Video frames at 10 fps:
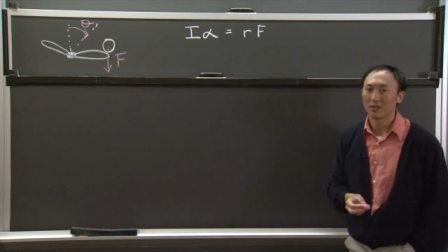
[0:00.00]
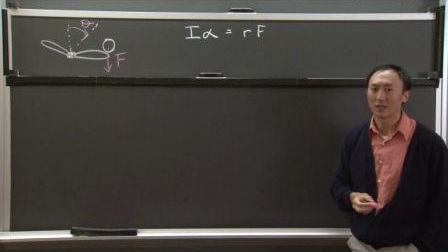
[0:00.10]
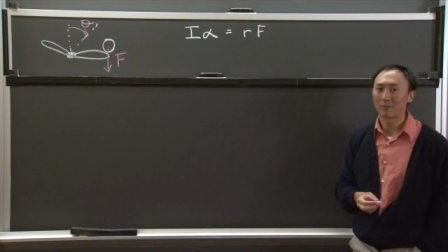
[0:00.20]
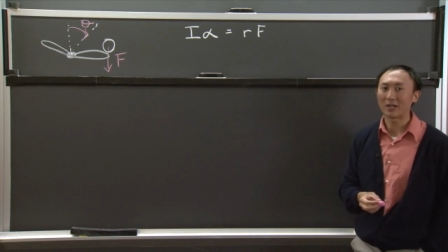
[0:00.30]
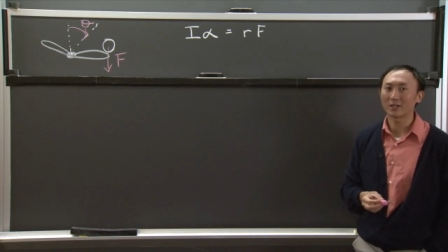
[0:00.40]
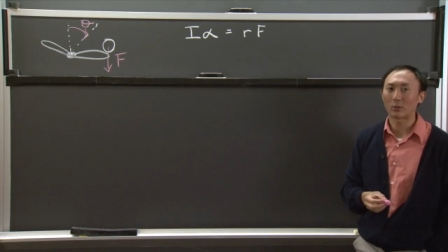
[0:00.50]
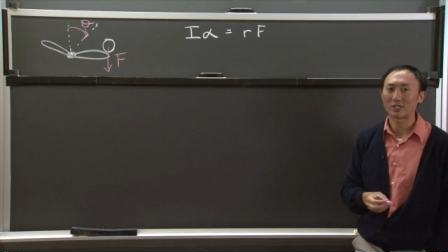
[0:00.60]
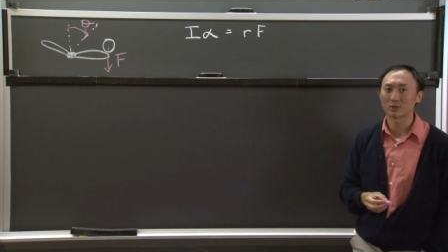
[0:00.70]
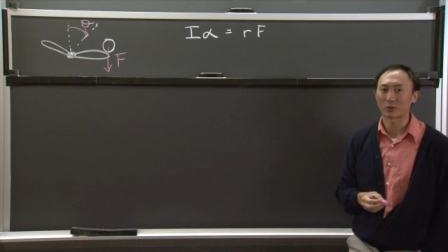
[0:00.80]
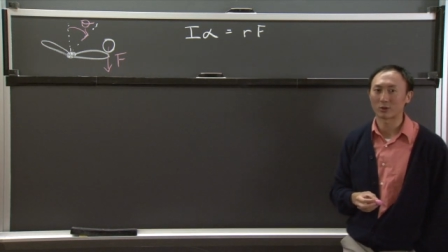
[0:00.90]
The main
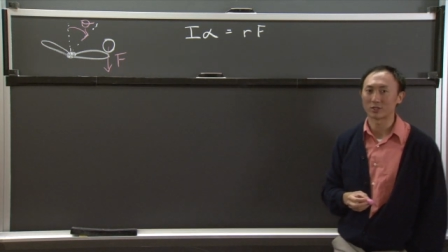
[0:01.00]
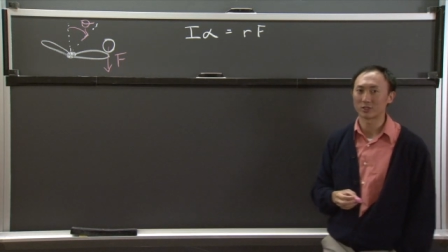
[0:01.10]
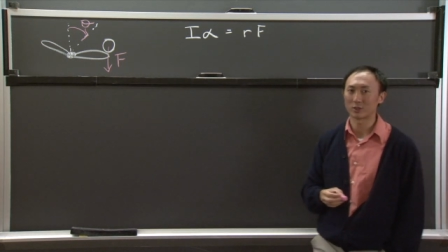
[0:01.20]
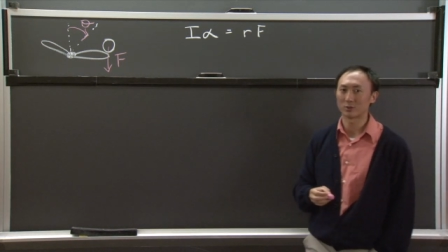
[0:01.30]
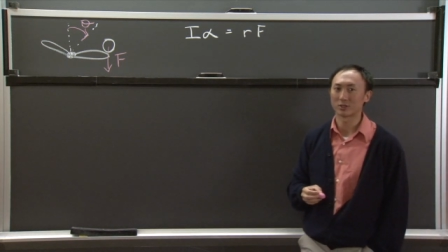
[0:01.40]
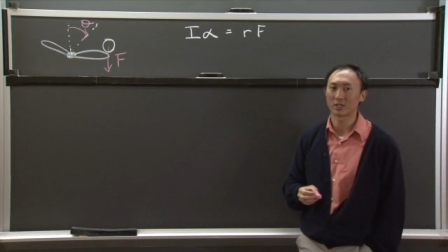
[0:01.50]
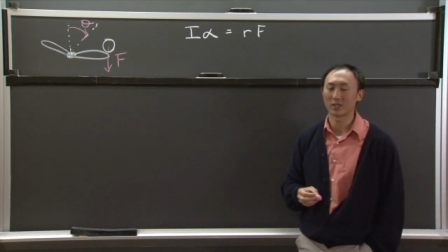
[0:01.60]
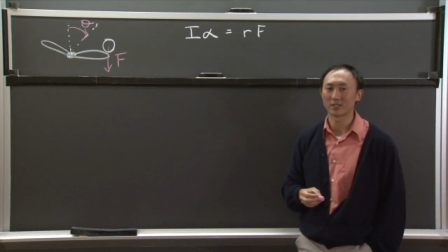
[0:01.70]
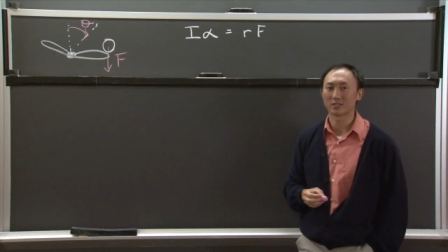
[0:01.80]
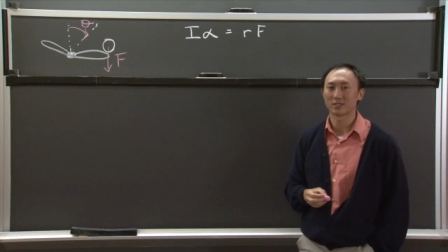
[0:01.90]
equation we're going to use
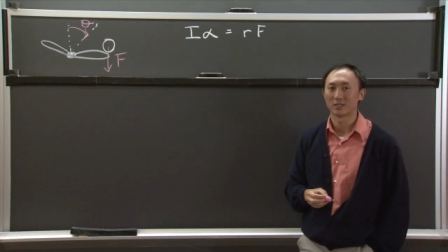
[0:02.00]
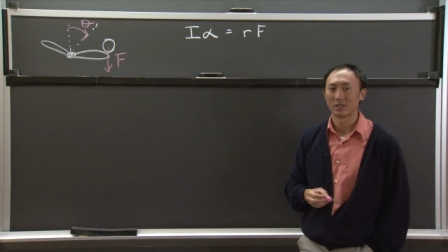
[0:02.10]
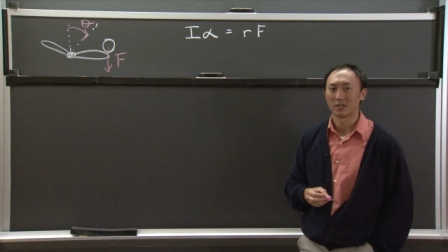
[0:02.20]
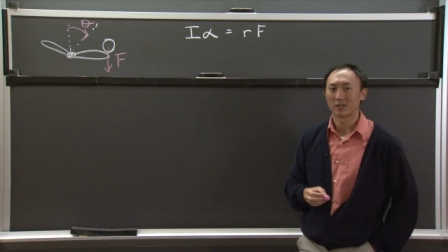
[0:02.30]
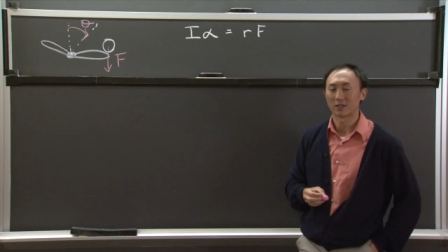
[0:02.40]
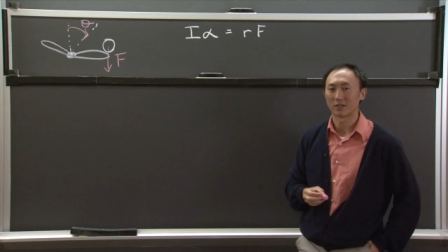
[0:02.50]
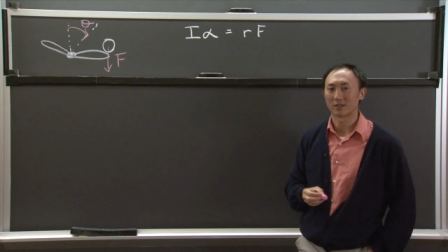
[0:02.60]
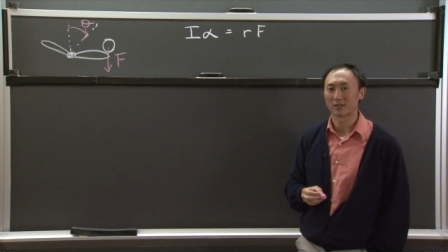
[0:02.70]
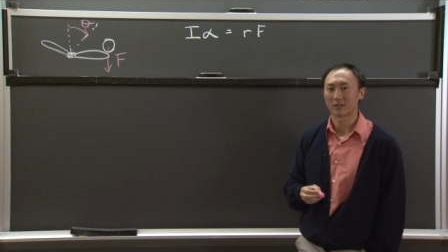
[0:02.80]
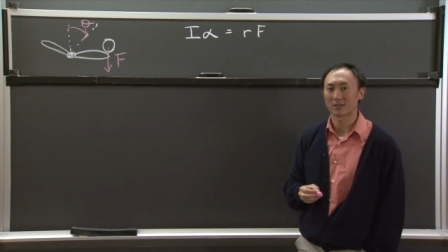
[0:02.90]
is
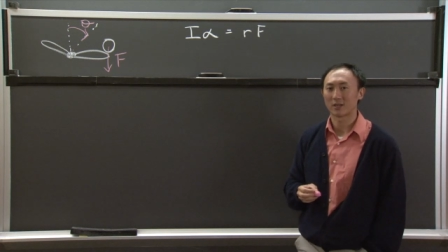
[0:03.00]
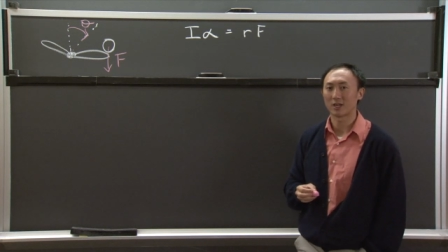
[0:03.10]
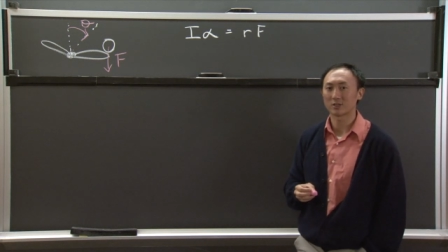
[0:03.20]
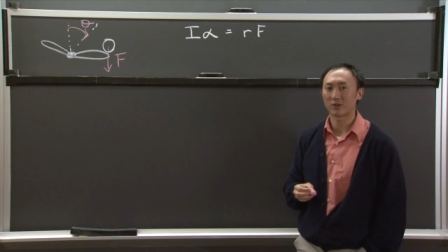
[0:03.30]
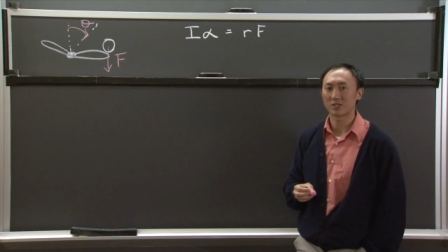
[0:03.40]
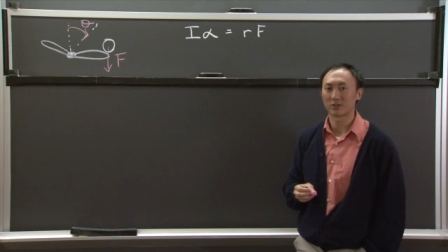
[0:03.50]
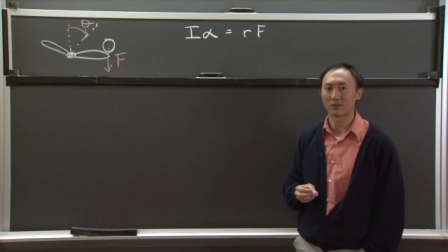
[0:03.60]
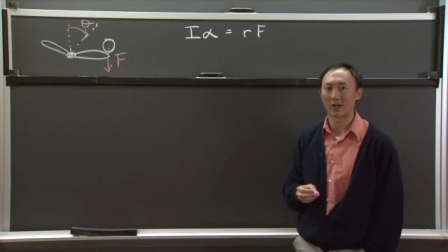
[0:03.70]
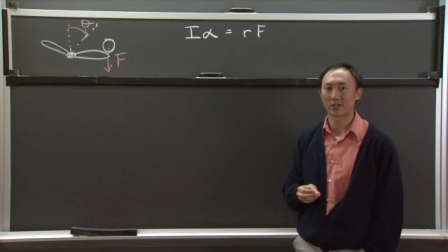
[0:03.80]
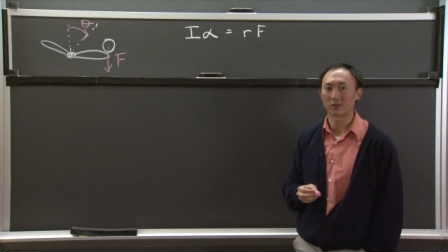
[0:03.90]
the conservation of
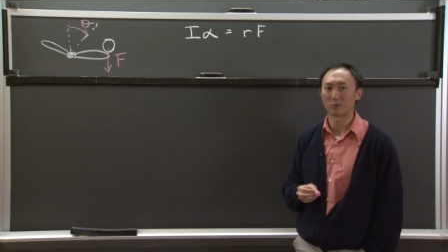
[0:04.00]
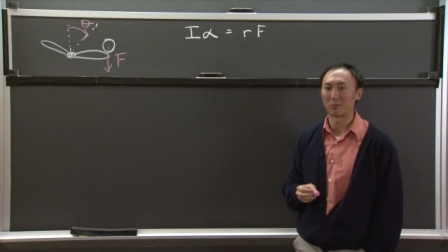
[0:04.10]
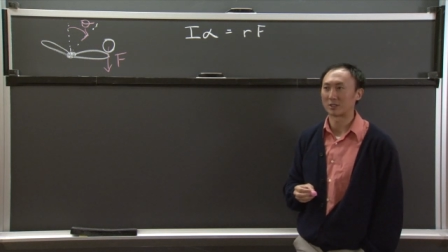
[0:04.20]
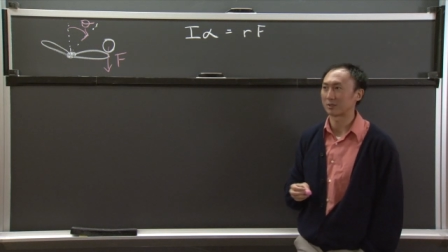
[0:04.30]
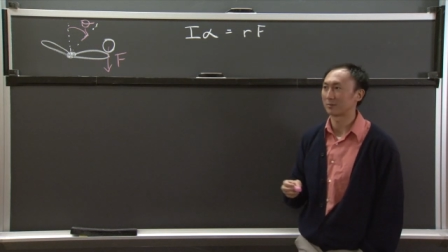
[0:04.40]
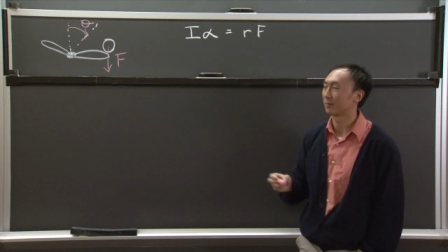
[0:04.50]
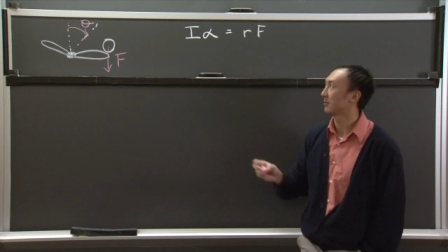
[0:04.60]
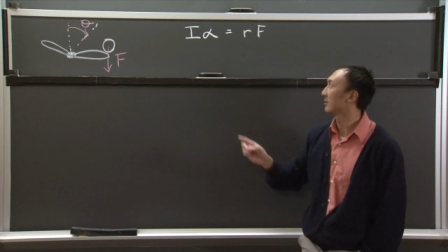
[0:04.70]
angular momentum.